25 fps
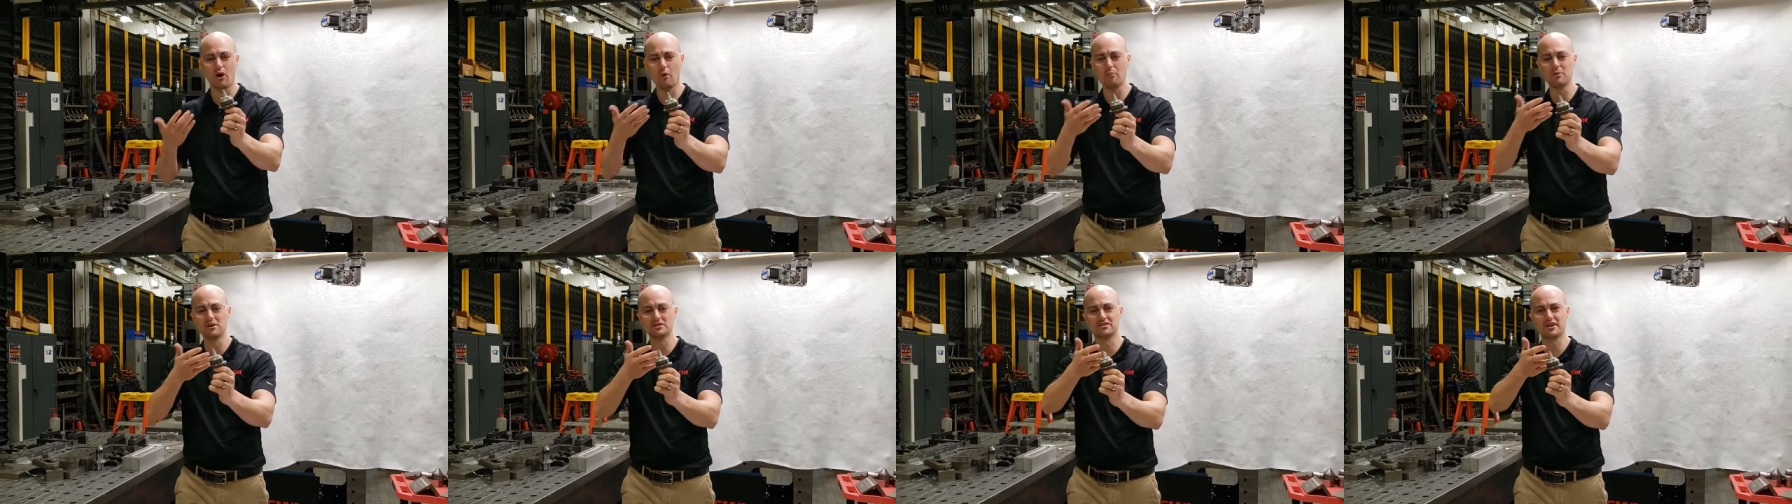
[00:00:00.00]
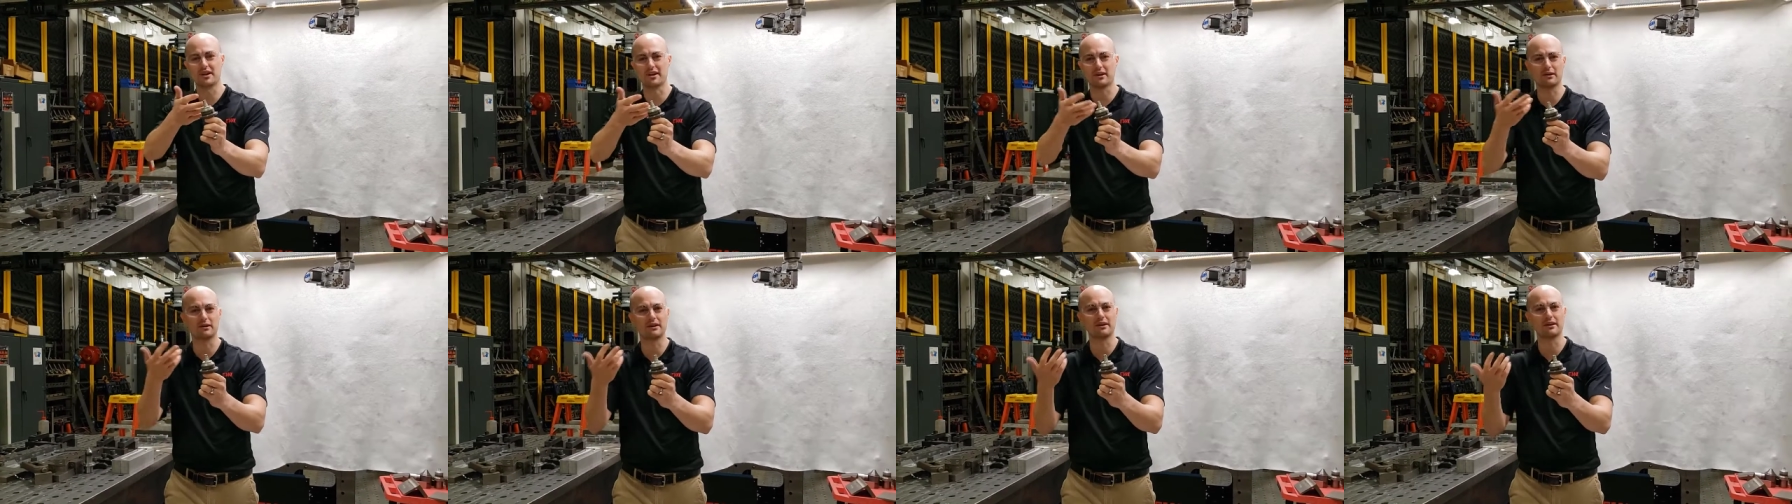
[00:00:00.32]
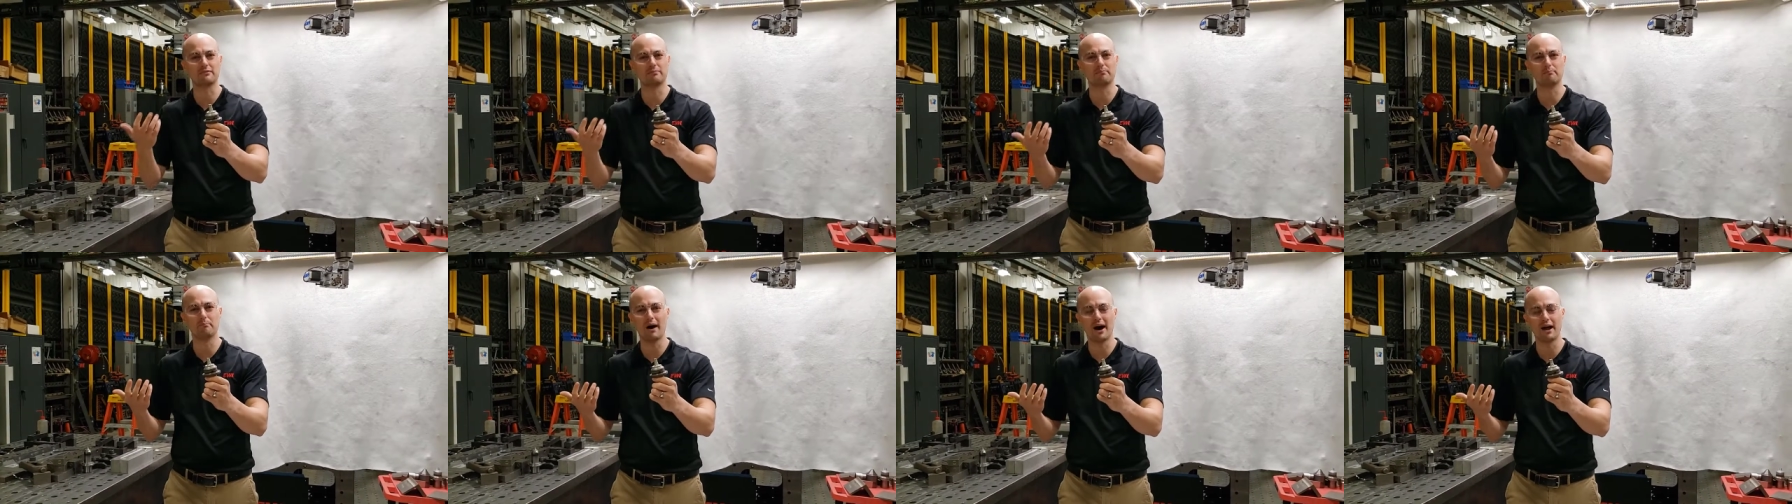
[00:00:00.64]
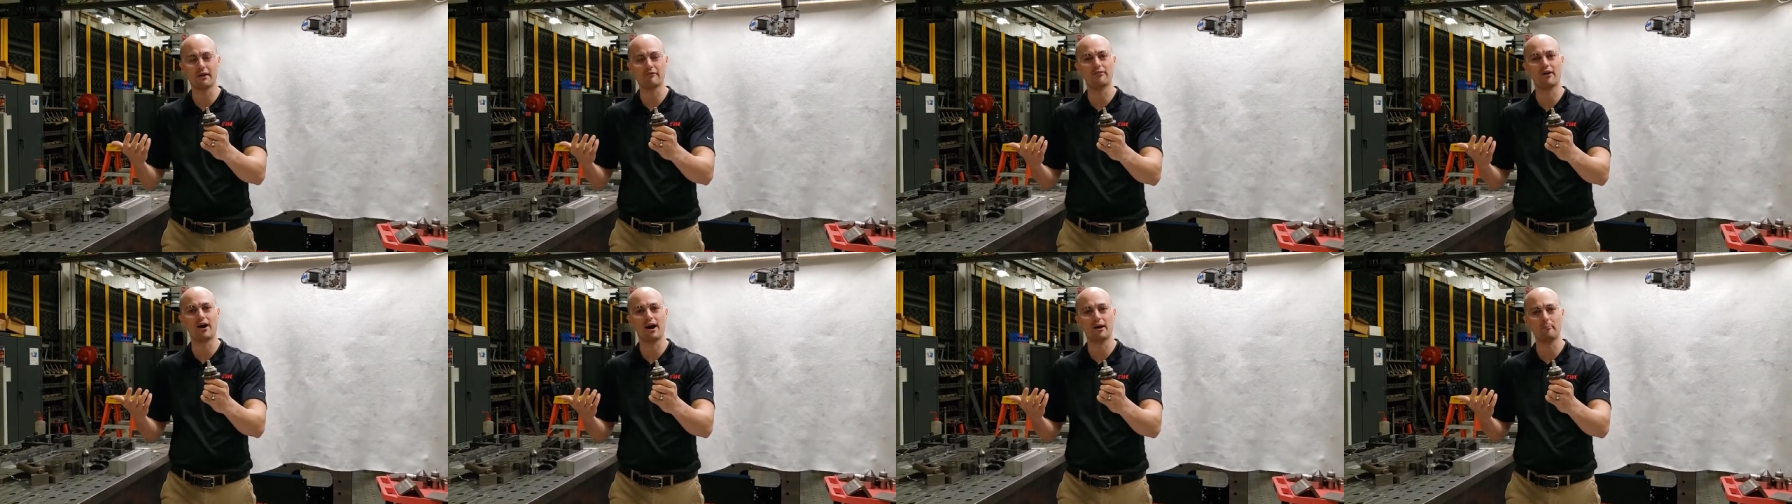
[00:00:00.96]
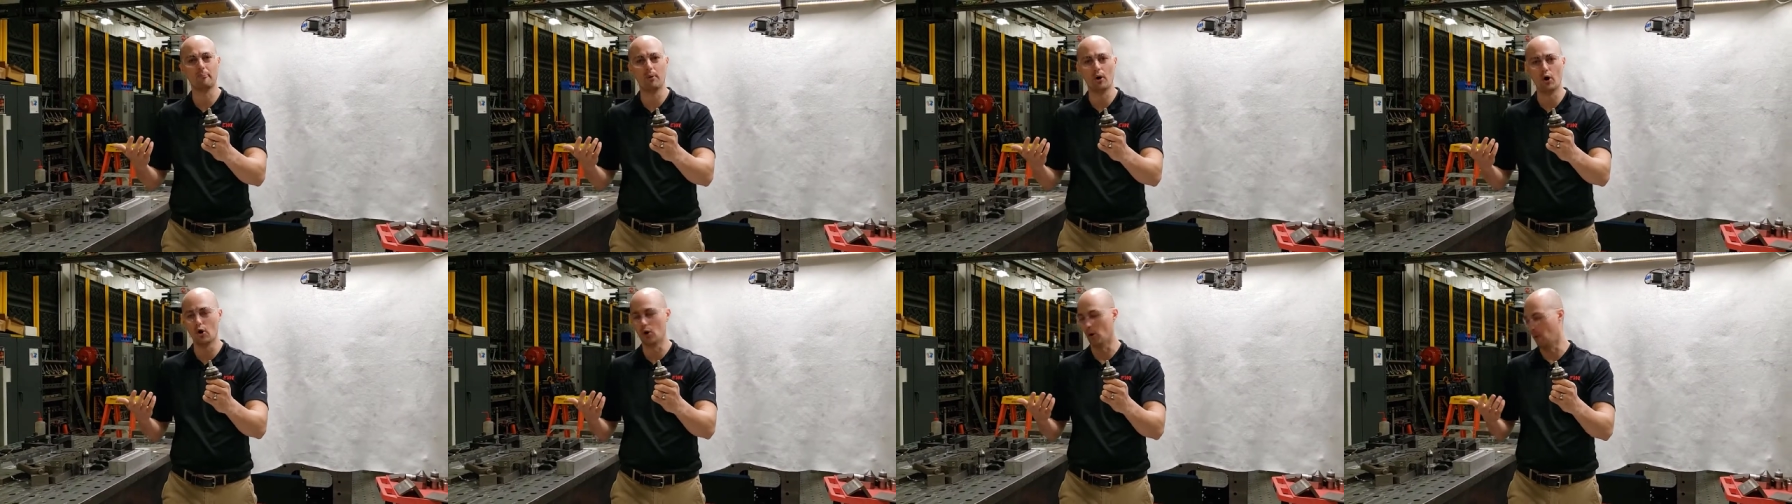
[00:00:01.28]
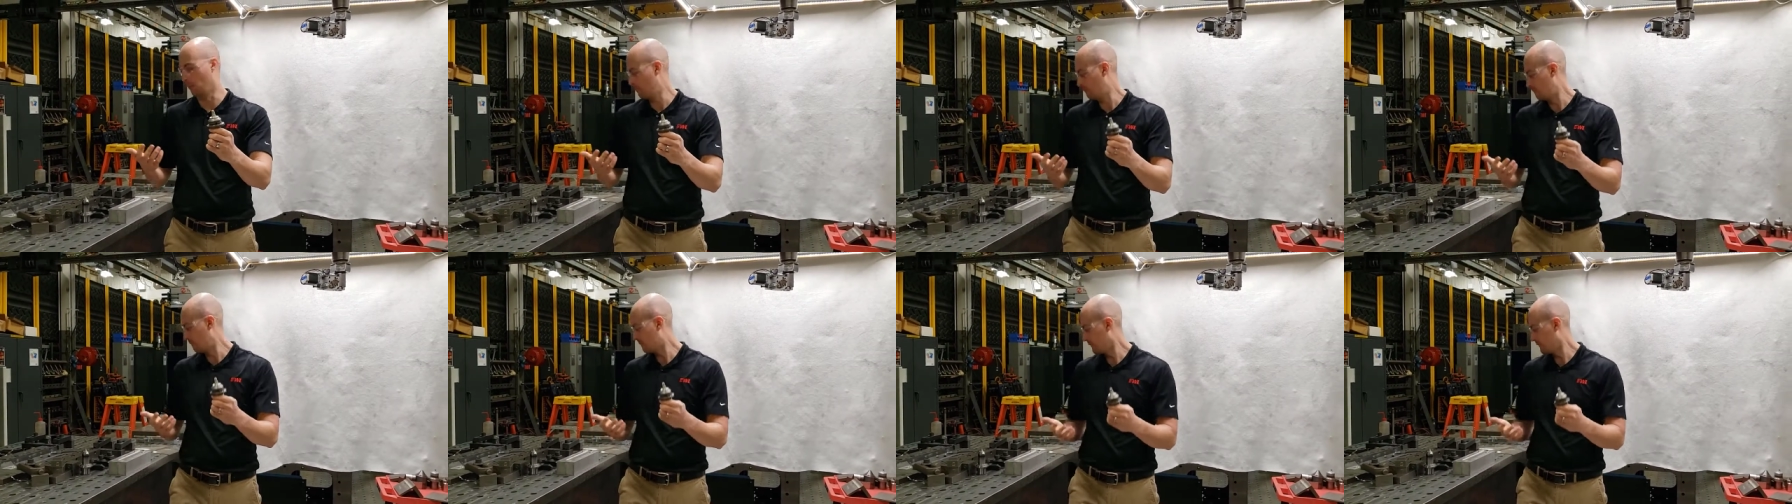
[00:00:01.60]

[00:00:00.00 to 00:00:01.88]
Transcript: almost like a modified bolt.